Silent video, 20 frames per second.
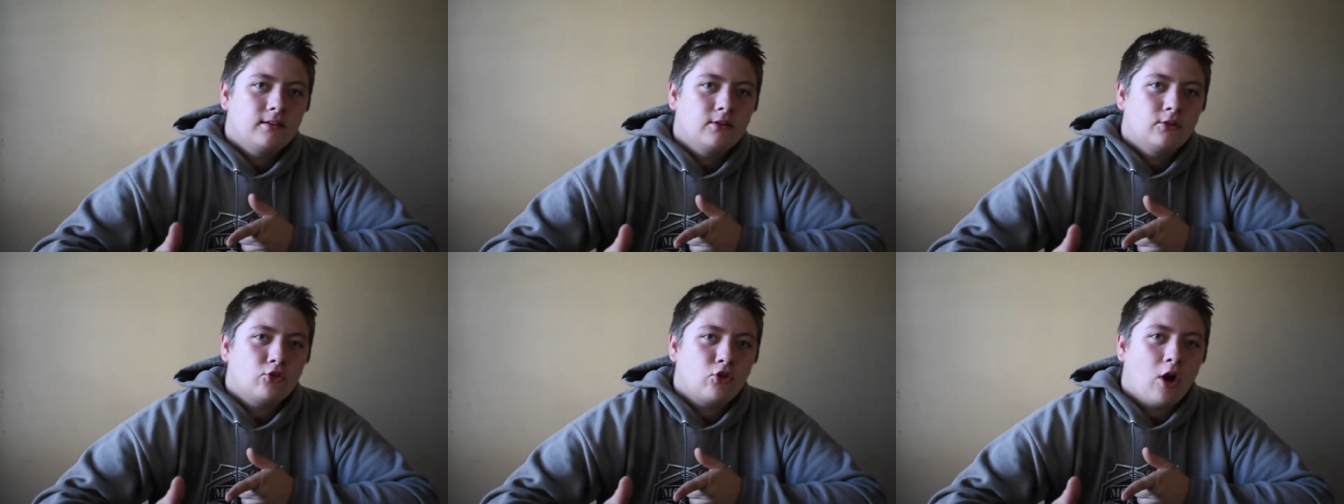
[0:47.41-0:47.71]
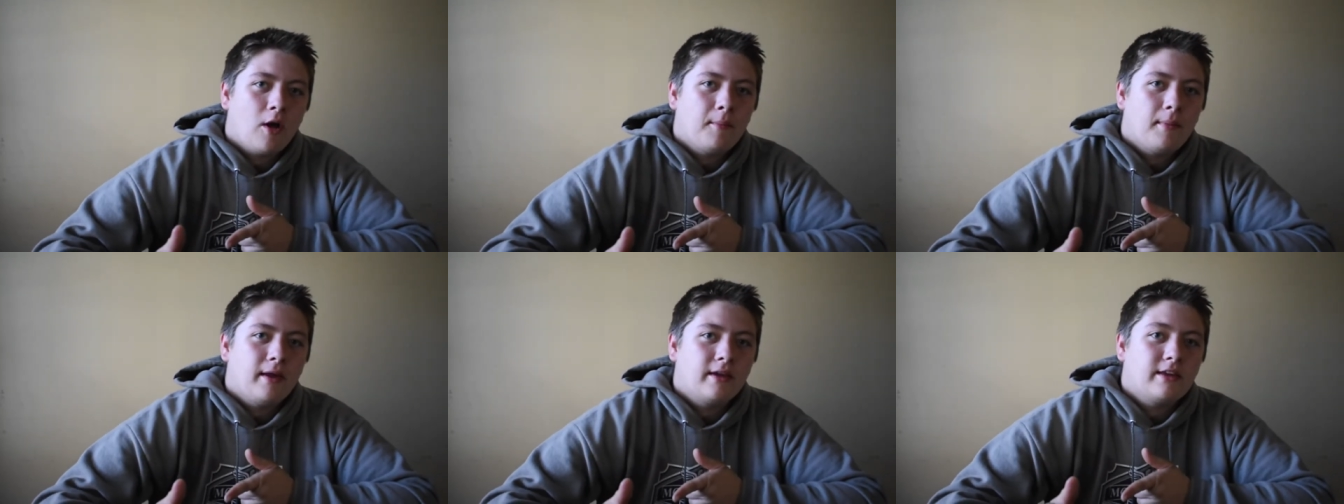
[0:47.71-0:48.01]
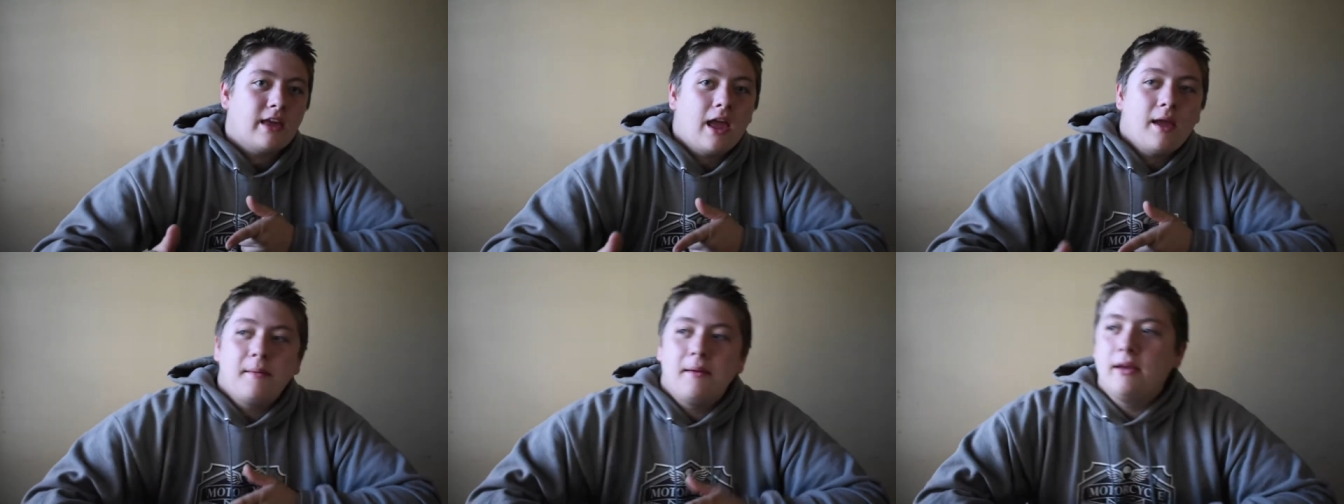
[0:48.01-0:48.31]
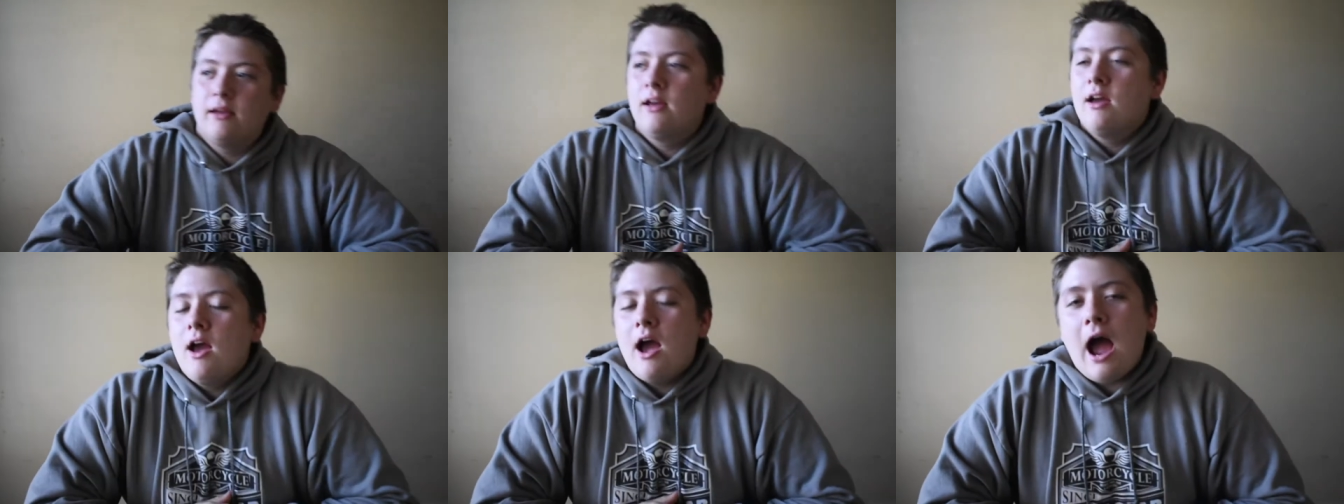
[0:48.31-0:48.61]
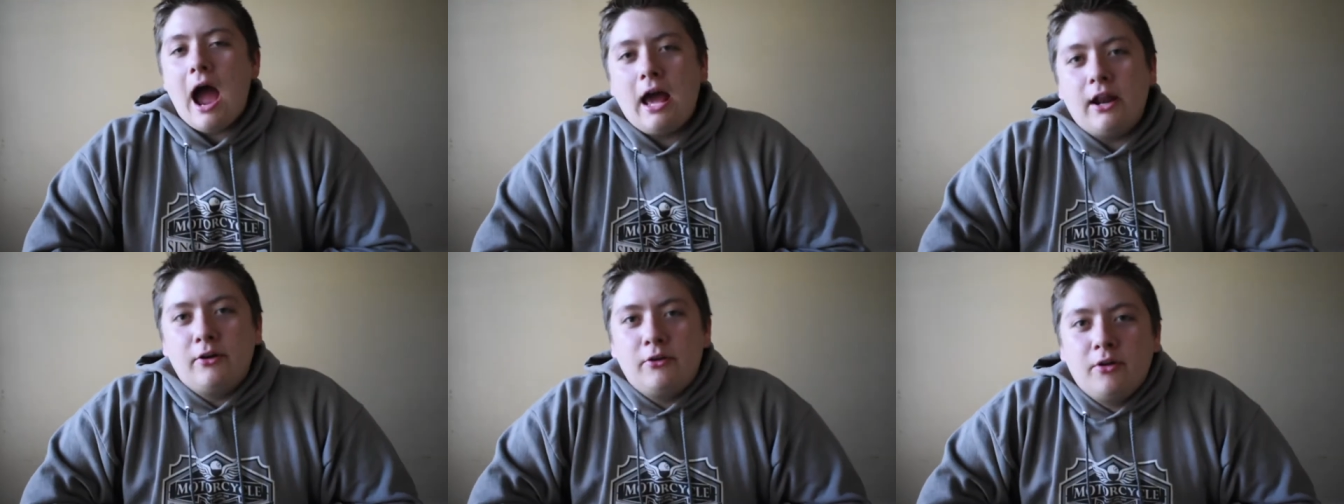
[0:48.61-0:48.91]
Grombe Gaming.
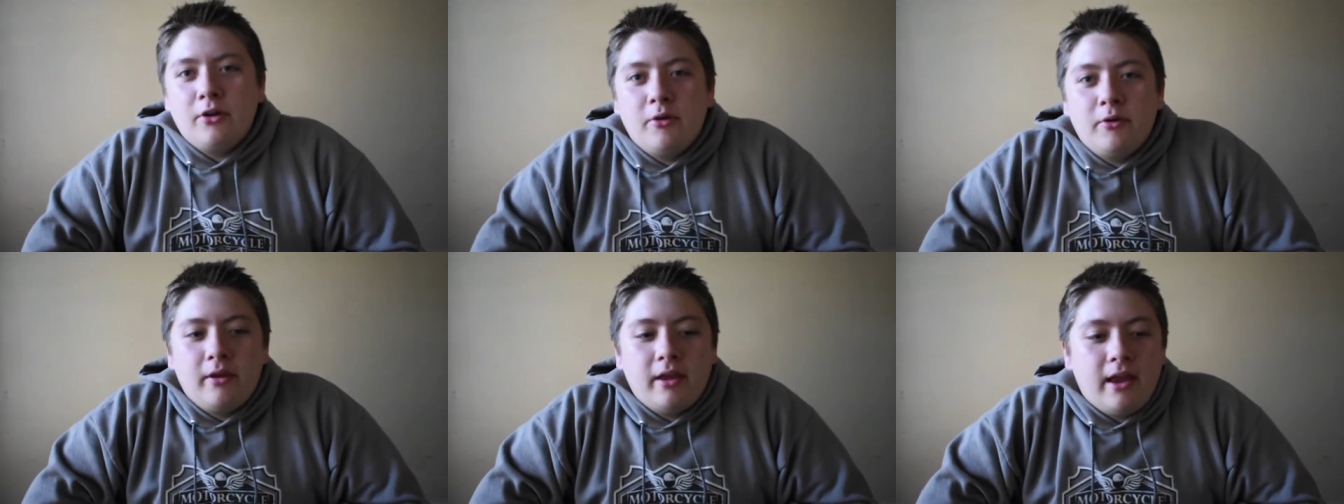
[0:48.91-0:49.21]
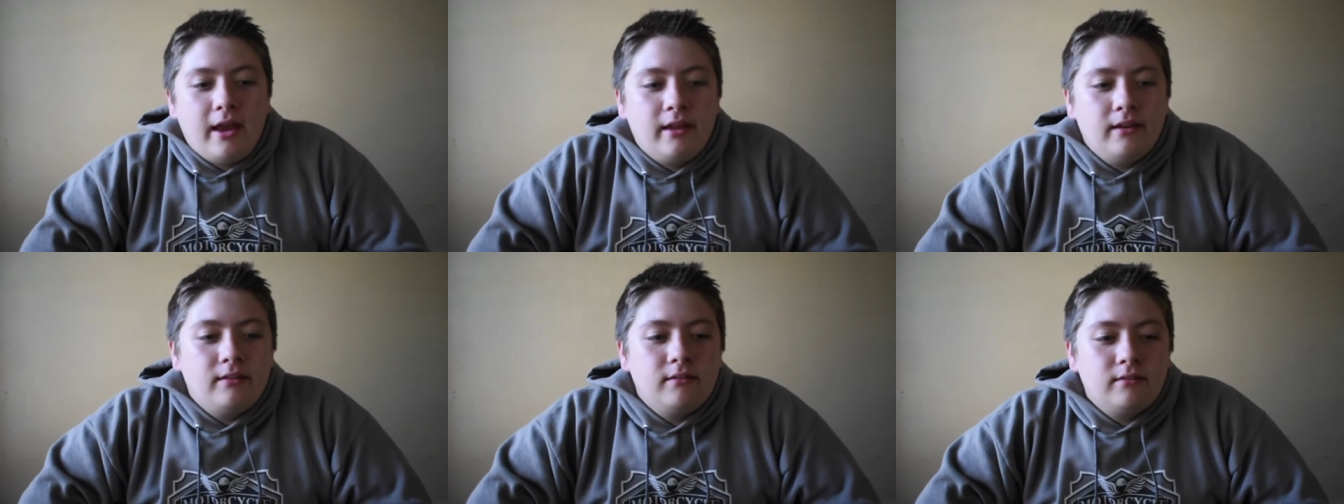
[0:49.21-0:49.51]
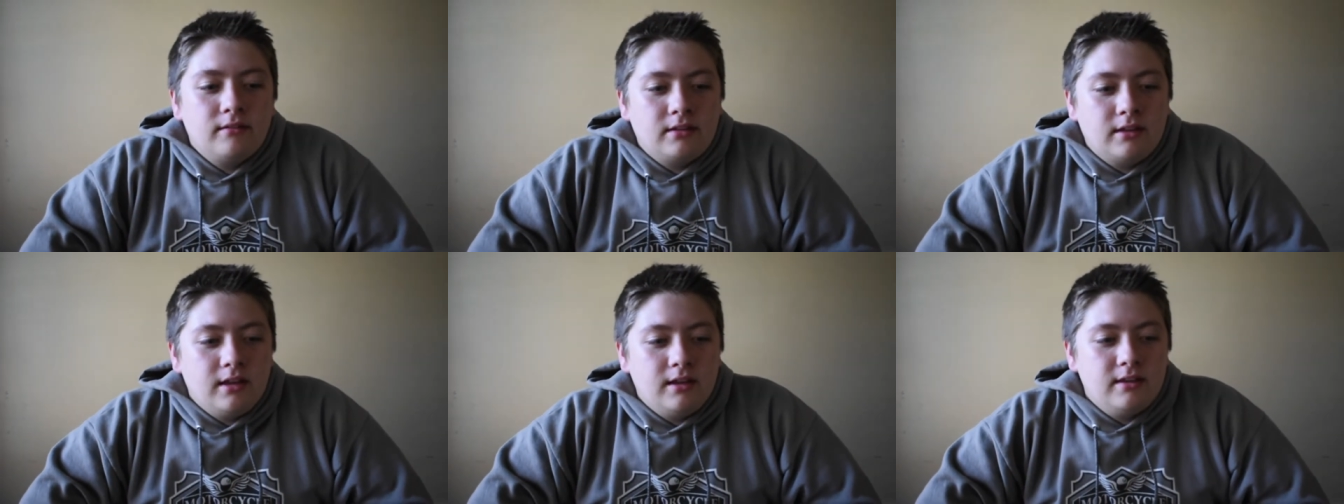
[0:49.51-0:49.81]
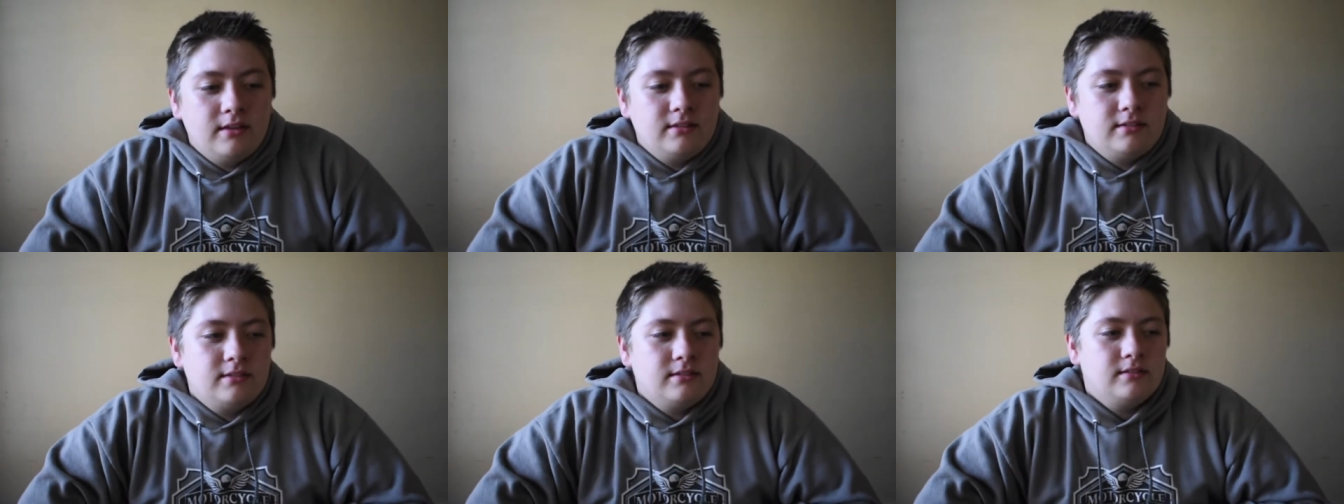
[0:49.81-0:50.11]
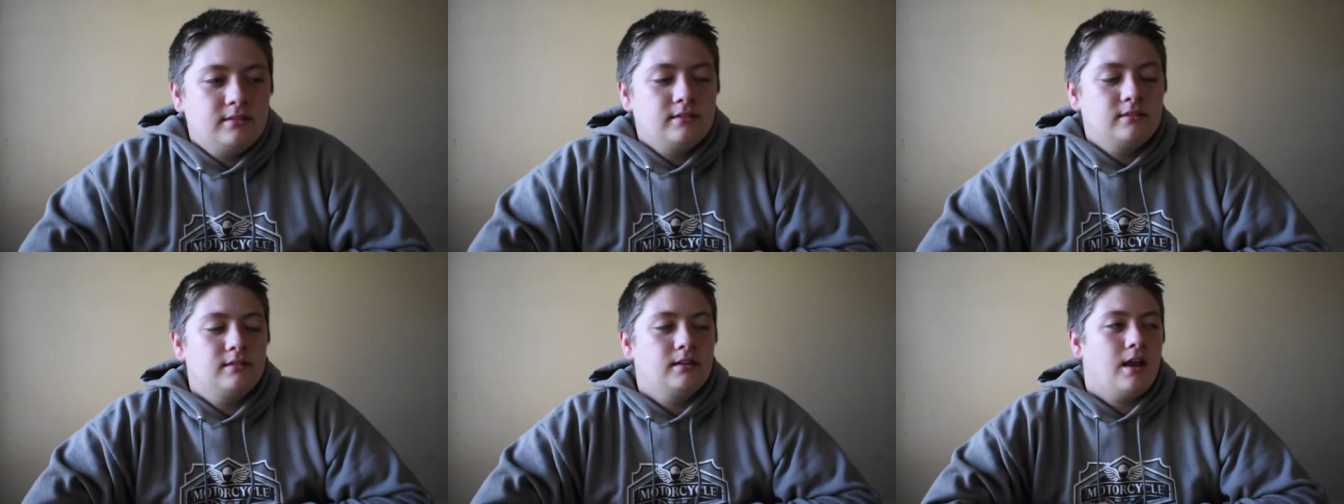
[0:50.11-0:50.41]
I don't know yet,
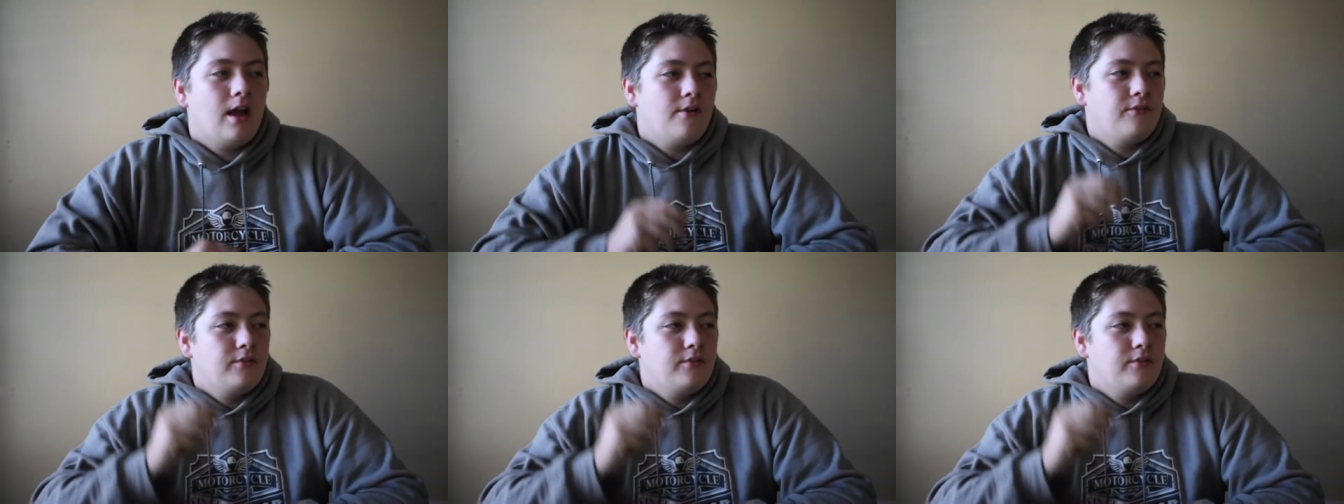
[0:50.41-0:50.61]
cause I